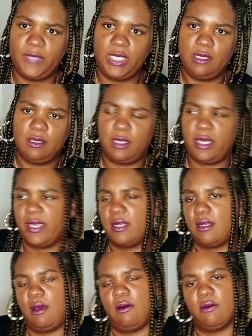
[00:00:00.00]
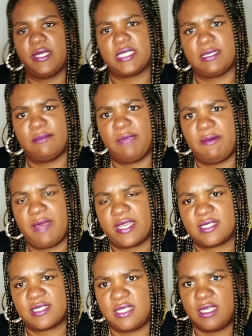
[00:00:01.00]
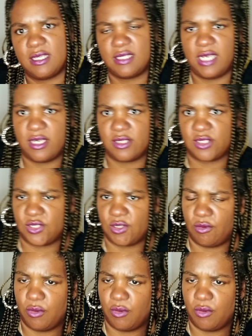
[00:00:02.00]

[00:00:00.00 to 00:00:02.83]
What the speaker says: like in August, or maybe I could sneak a day or so